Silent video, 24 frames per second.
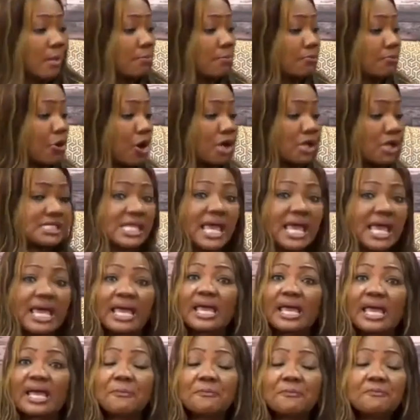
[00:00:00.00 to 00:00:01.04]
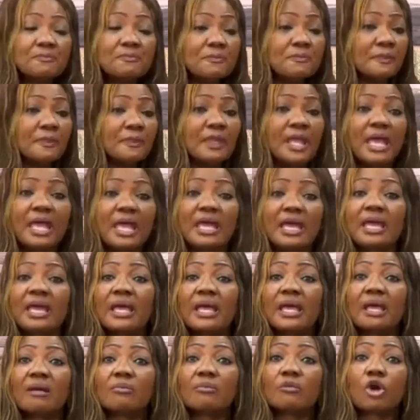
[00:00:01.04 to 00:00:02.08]
Brought
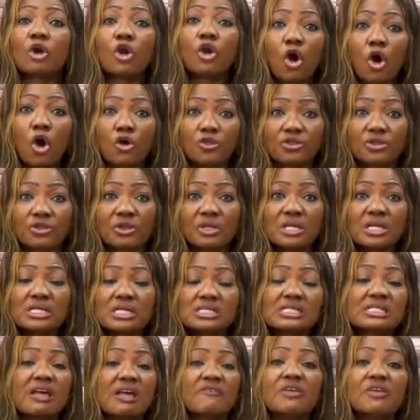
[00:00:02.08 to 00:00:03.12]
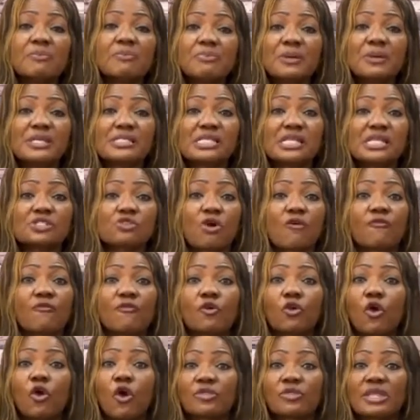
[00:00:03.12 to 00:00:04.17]
her cloth, 7 pieces of
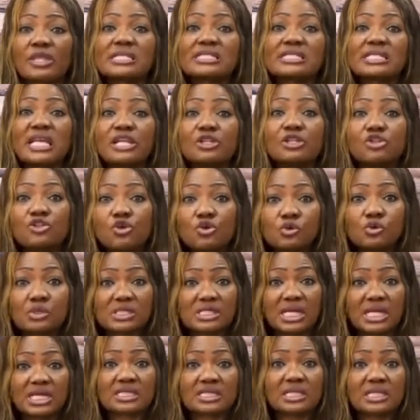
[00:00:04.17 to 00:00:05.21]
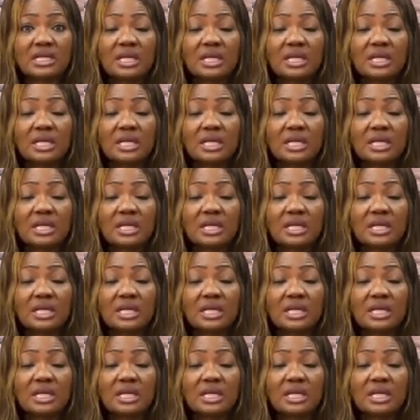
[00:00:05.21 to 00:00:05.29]
cloth and said, use it.